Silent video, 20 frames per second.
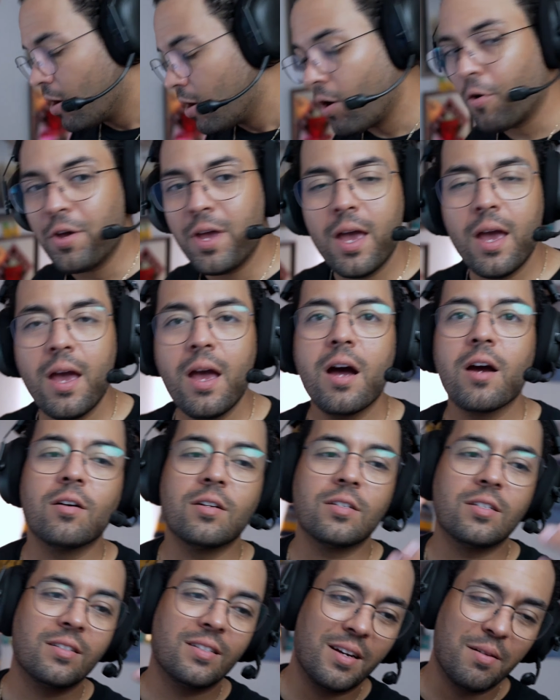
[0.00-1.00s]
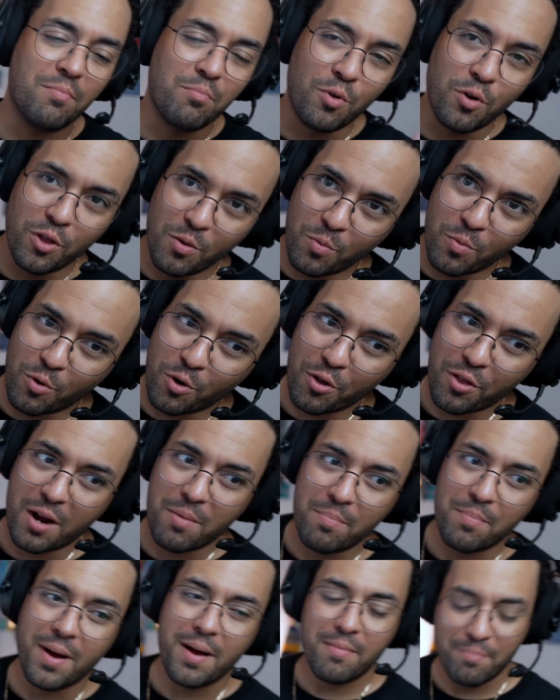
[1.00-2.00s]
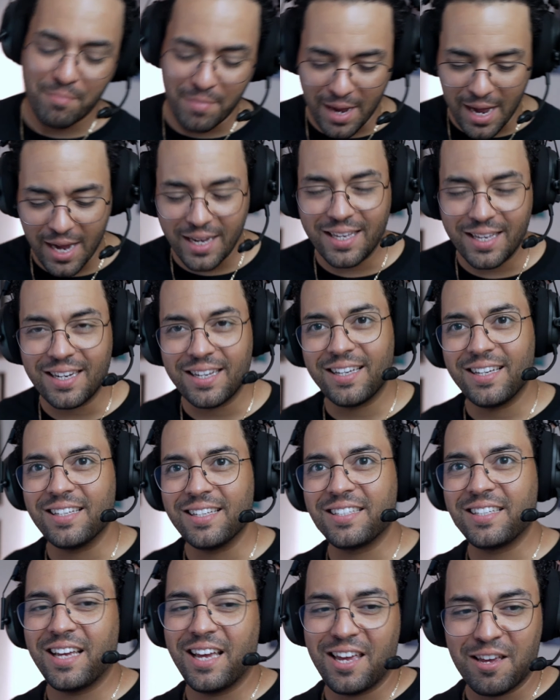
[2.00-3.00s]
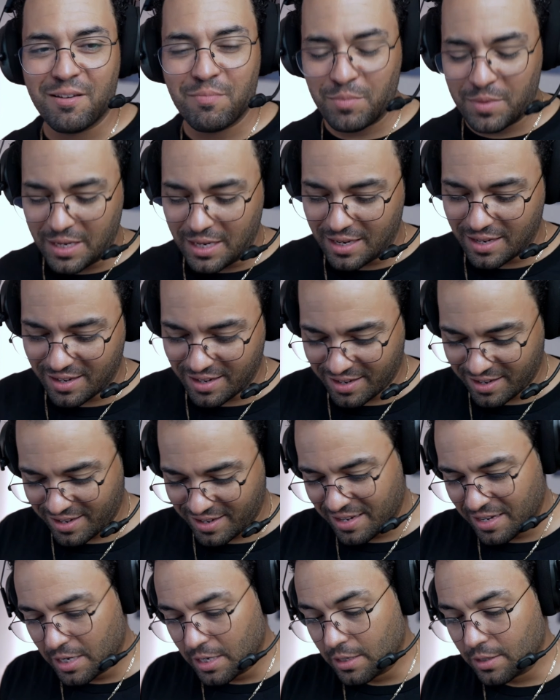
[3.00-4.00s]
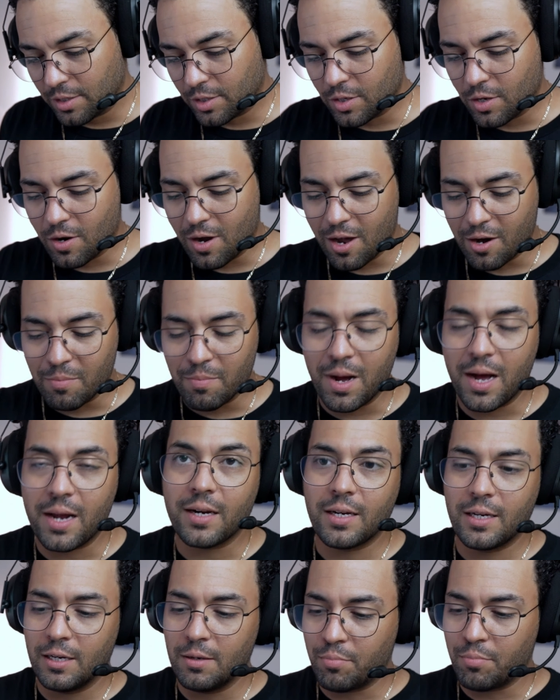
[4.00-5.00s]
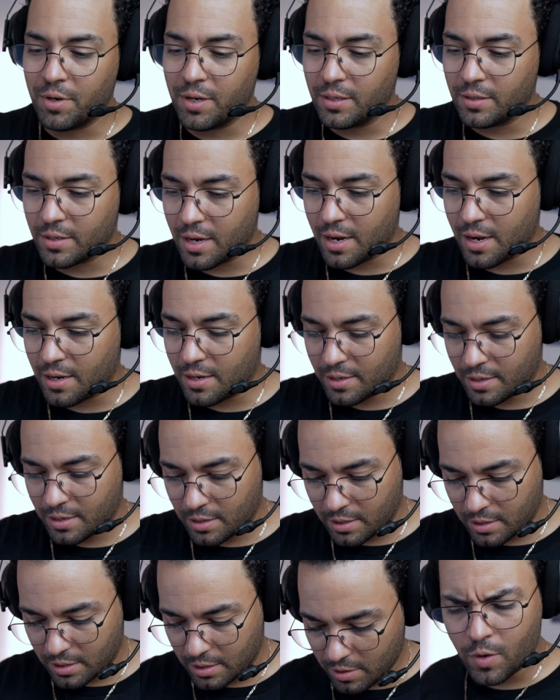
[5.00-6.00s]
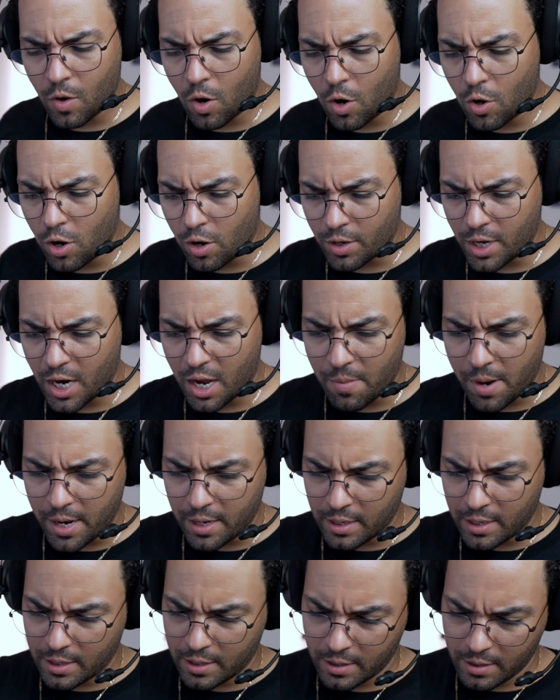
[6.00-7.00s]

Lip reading: Oh yeah, because the motherboard that I'm buying is AMD, so automatically brings that. Oh no, never mind.